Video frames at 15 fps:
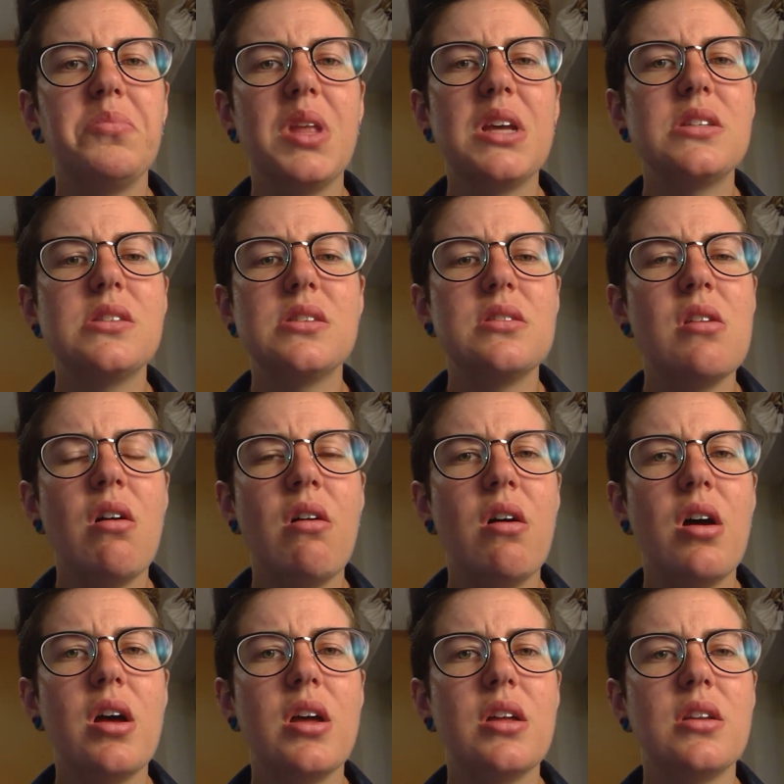it's
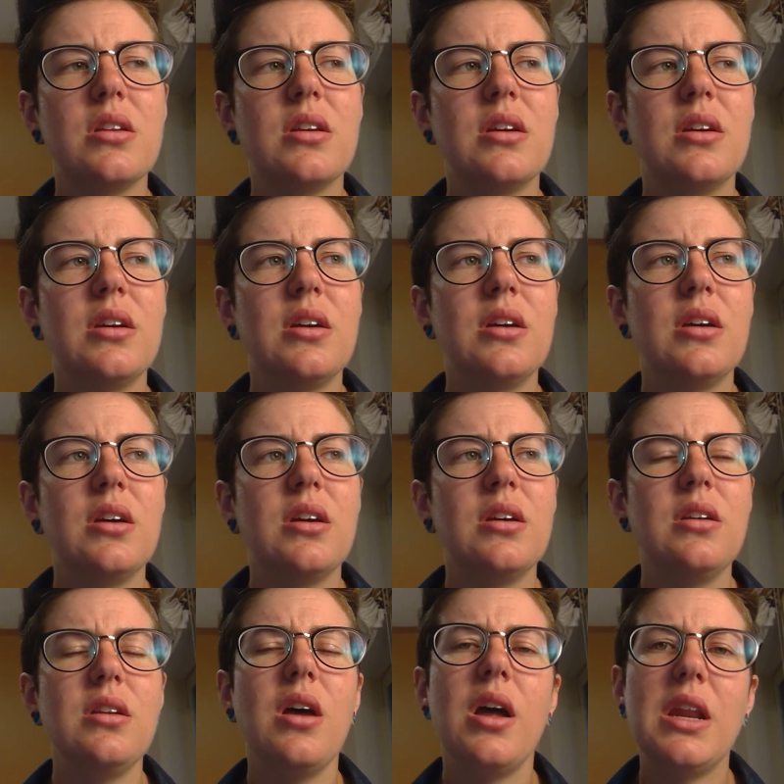not
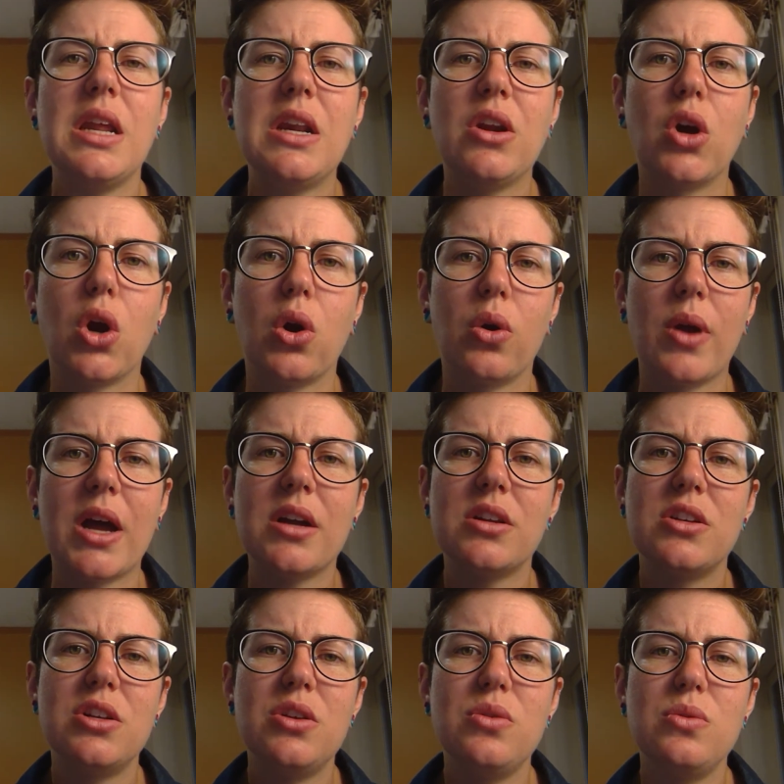not
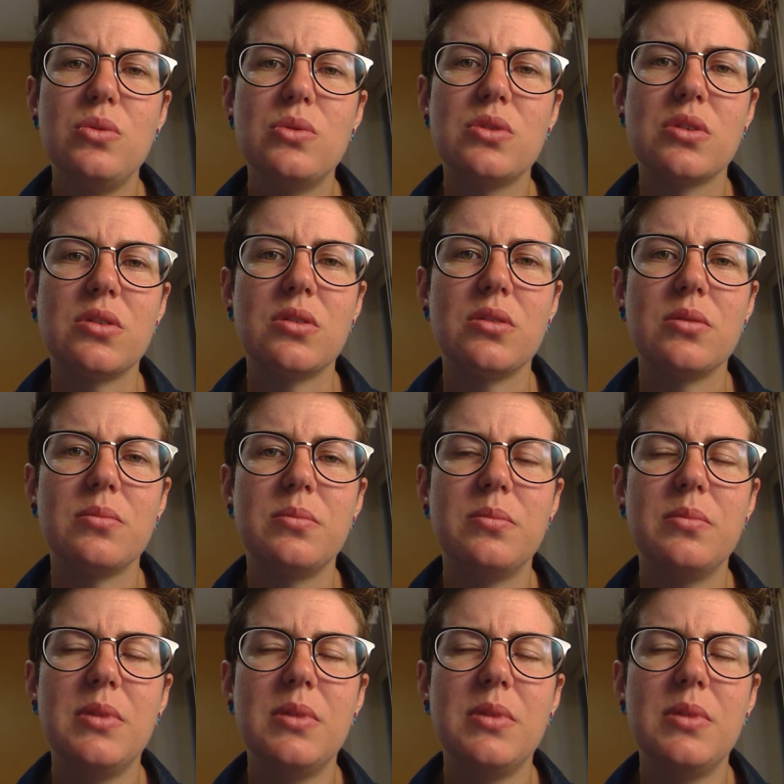incorrect news or